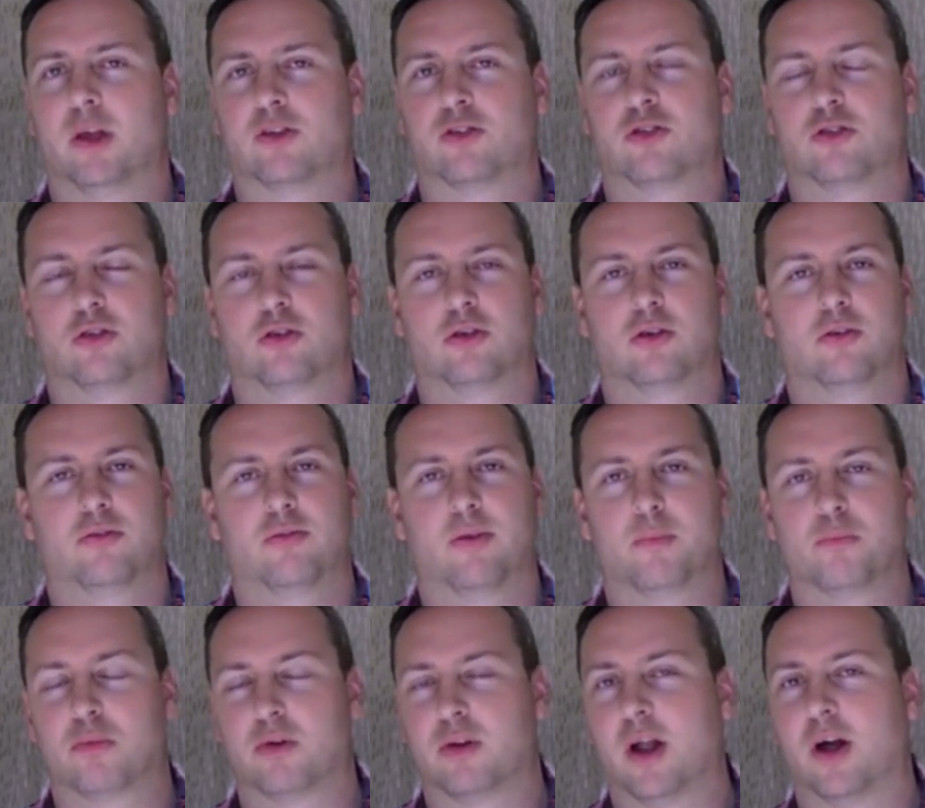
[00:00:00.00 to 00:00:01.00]
I'm not
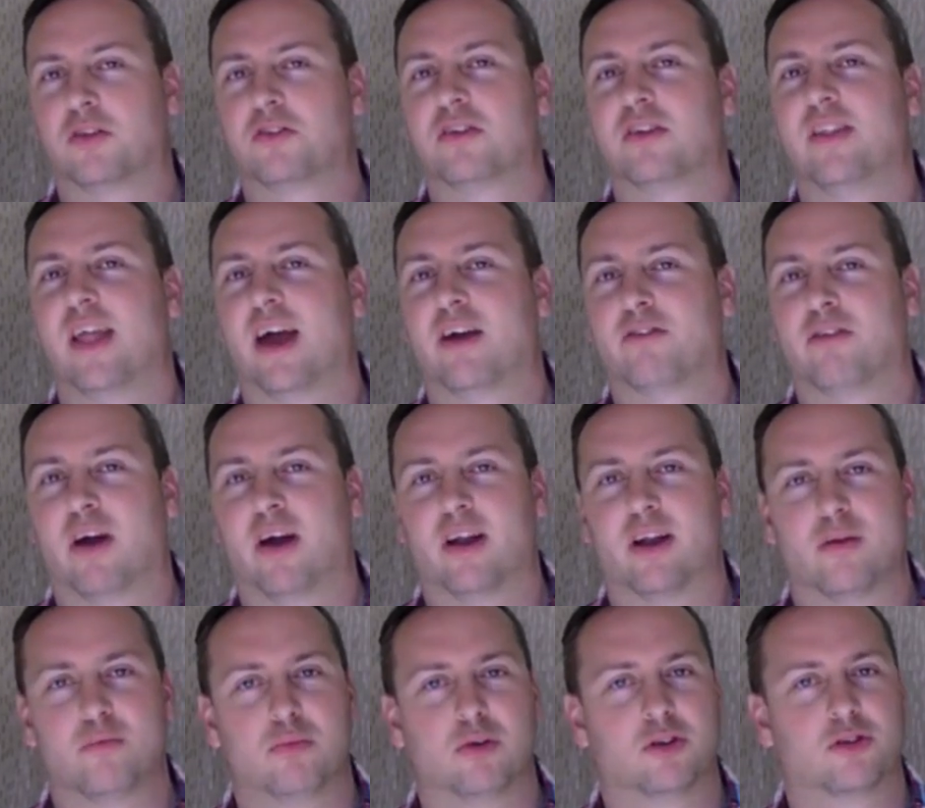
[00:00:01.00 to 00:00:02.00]
sure if I'm pronouncing that
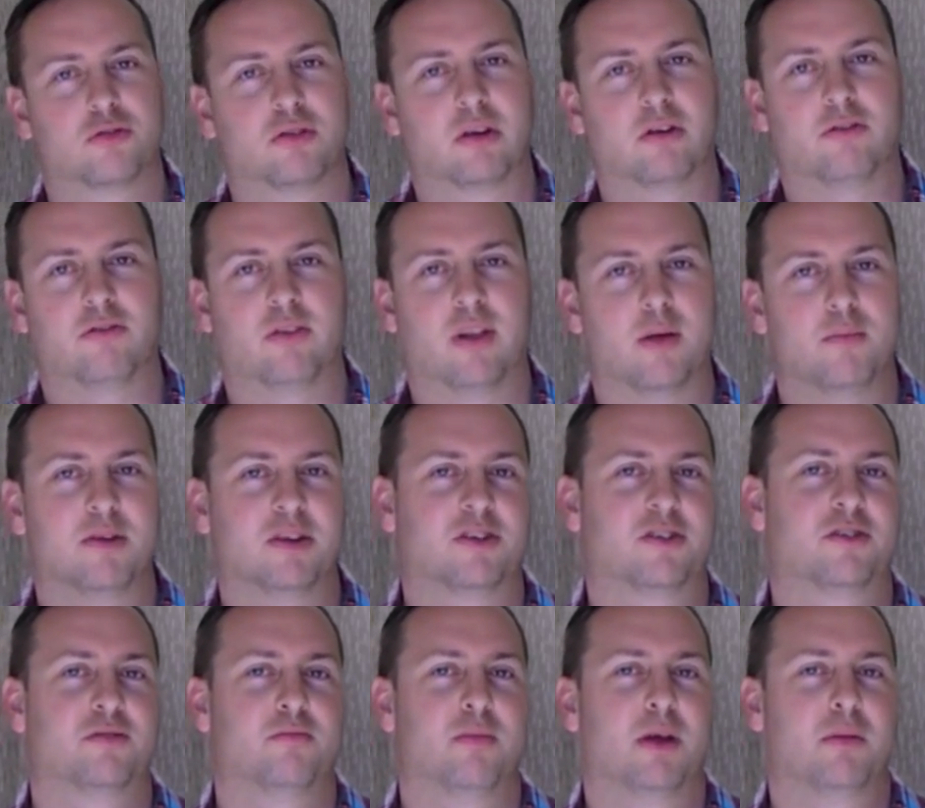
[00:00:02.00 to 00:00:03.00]
right, I'm butchering
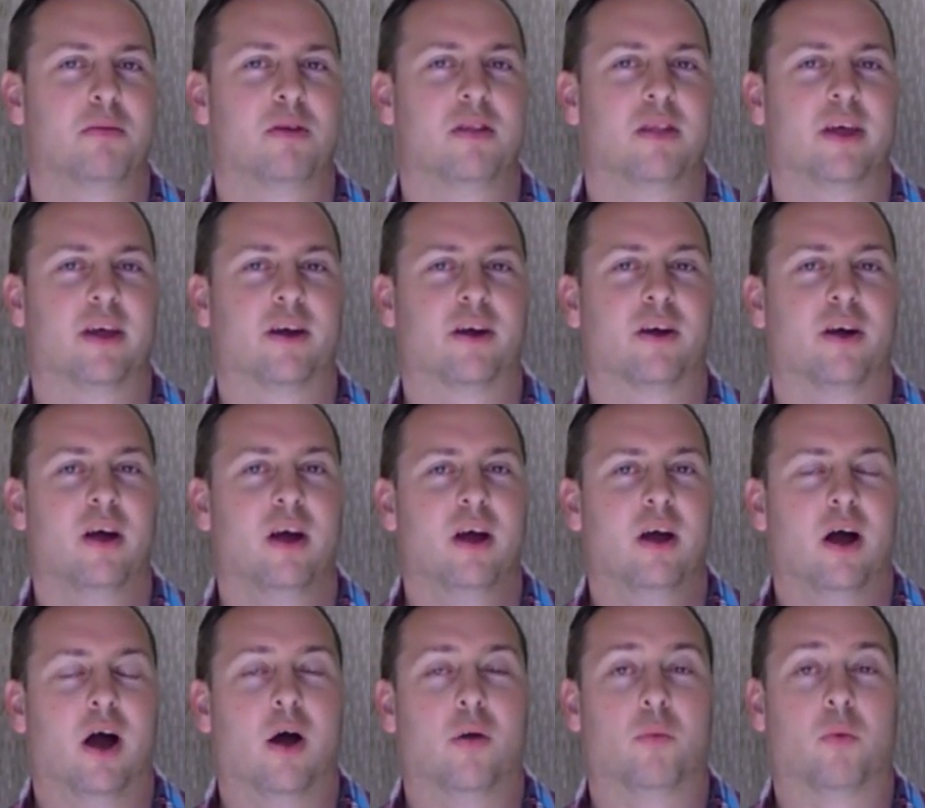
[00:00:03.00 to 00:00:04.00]
Flemish maybe there.
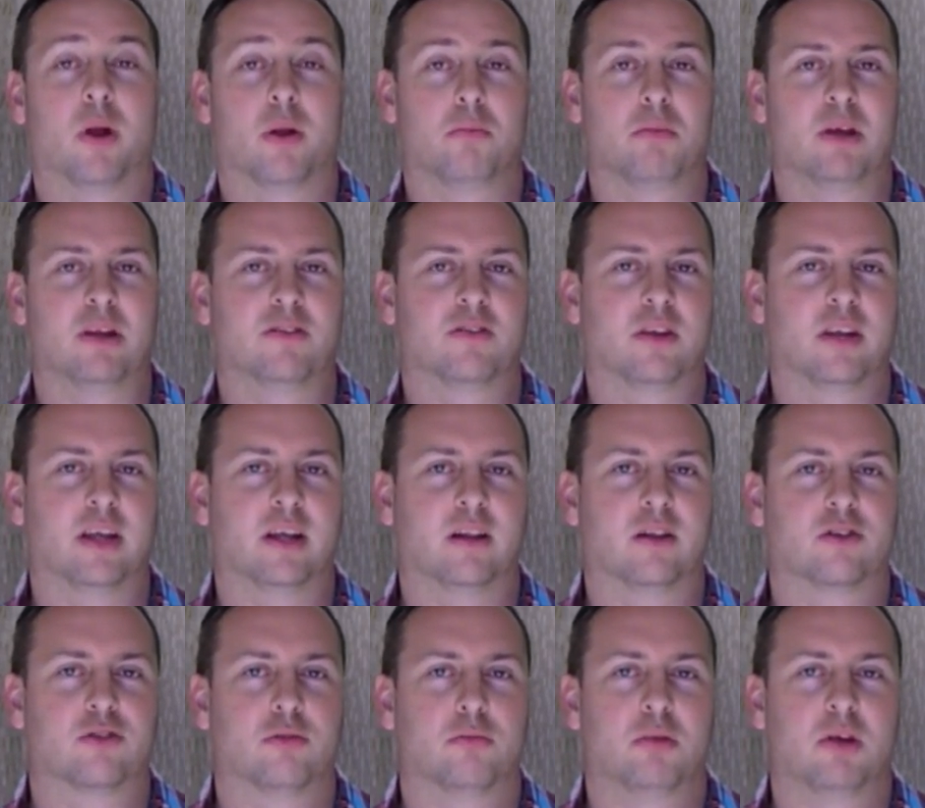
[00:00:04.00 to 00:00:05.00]
What it means in
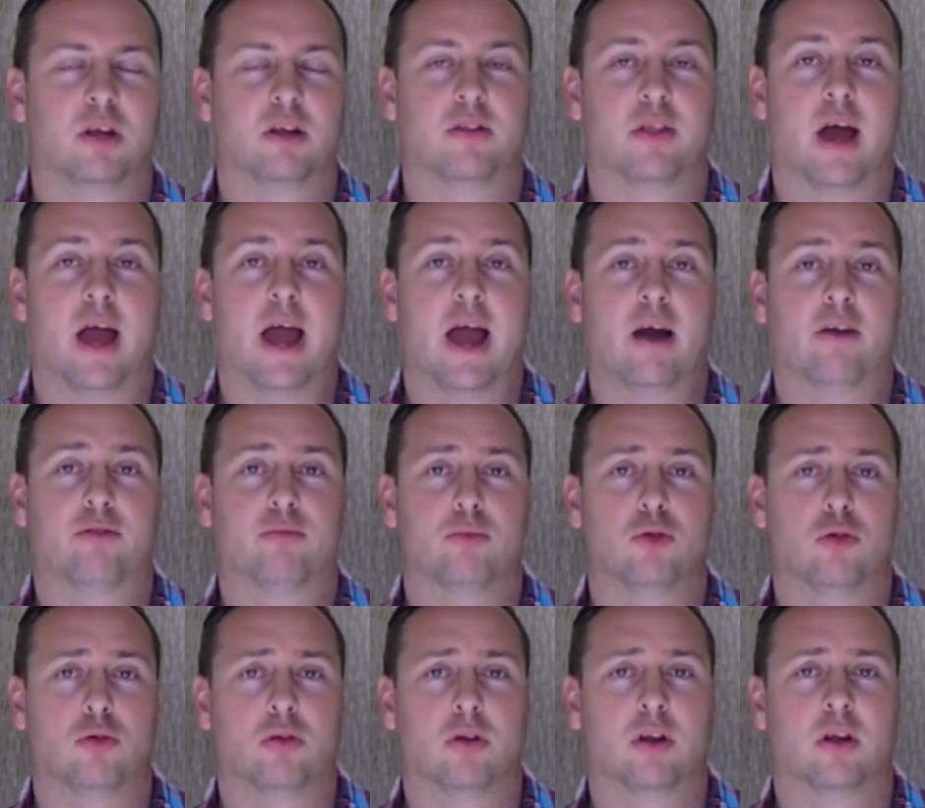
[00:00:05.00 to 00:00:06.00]
English would be the
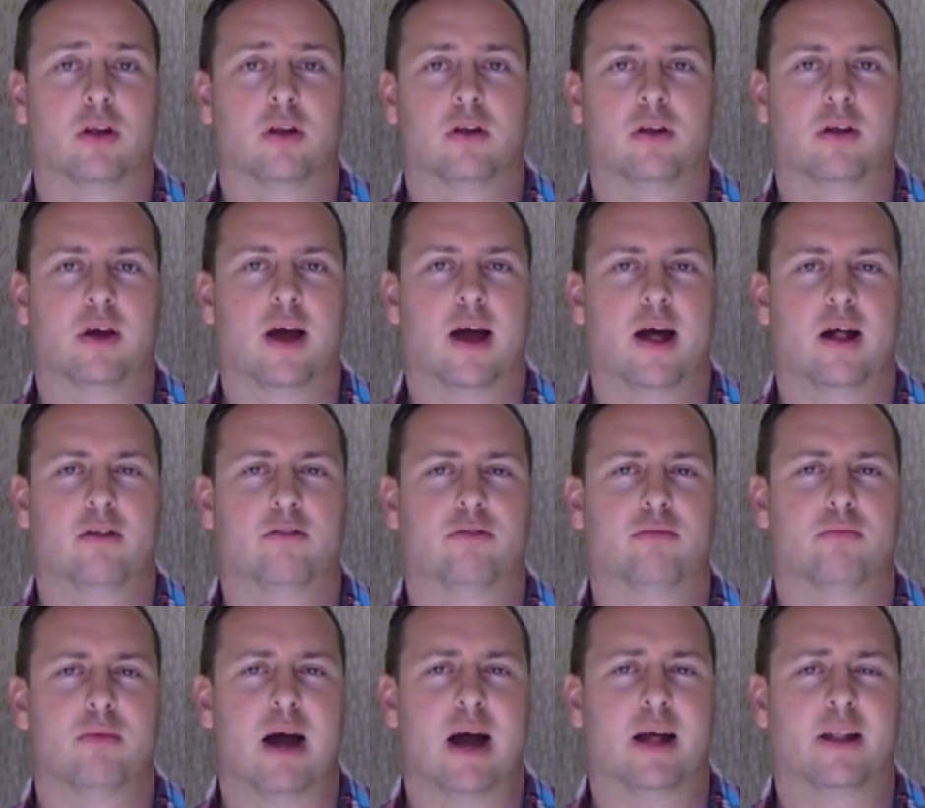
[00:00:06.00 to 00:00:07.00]
half moon, De
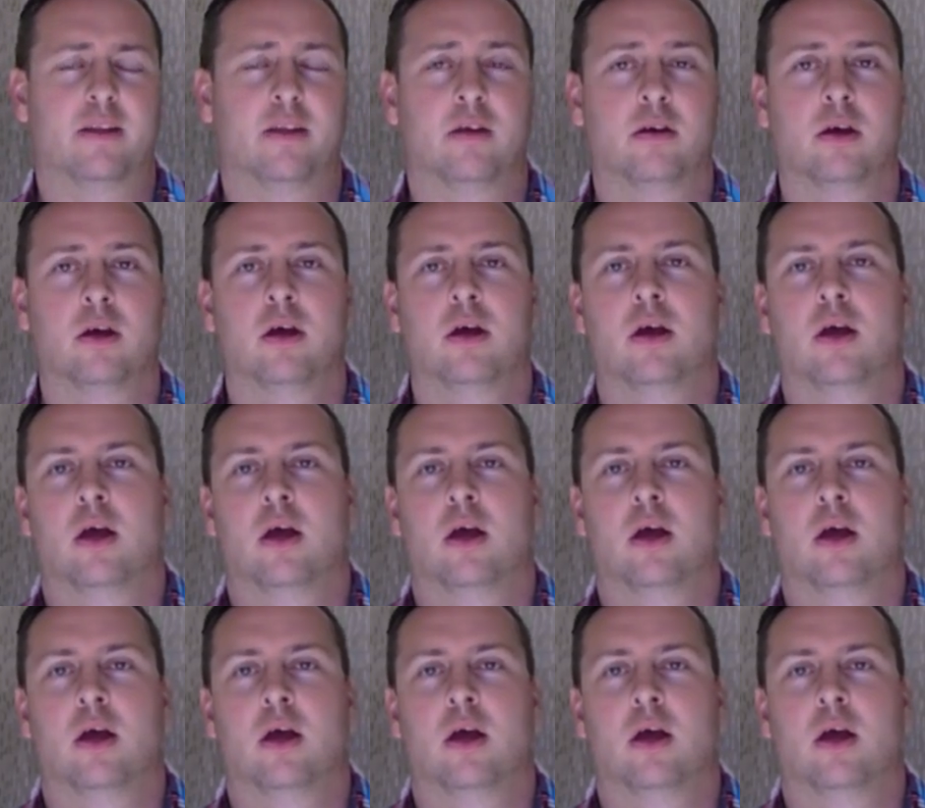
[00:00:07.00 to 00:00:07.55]
Havemann.